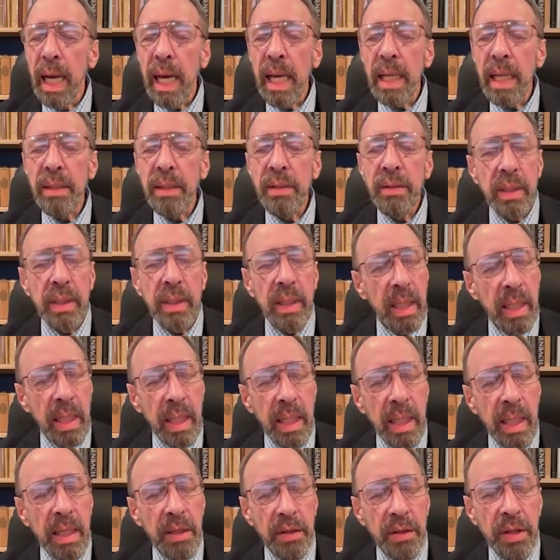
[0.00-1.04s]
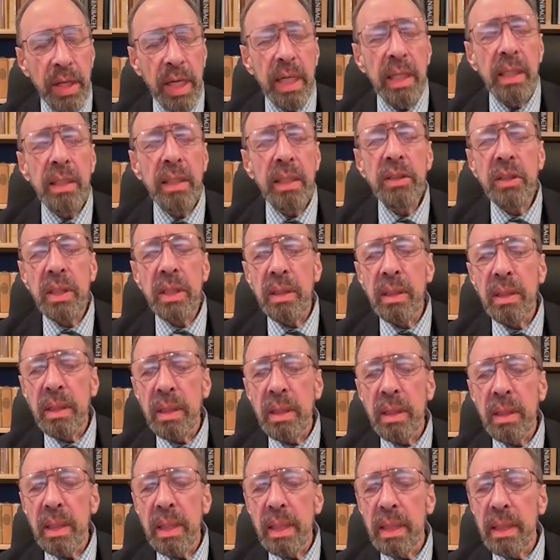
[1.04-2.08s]
and there's
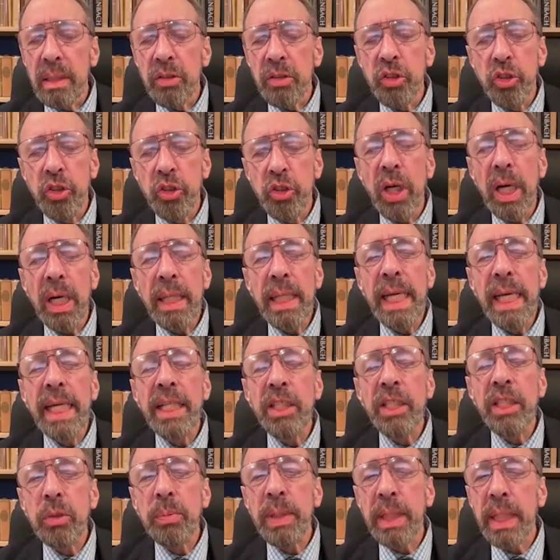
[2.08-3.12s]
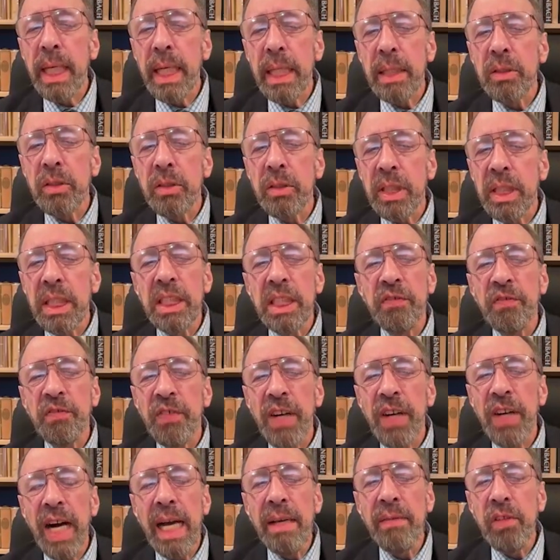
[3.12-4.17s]
John H. Mackenzie. He's
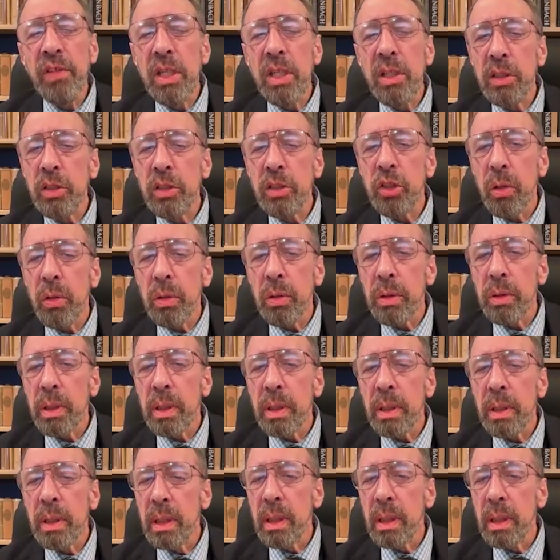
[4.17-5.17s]
5 years old.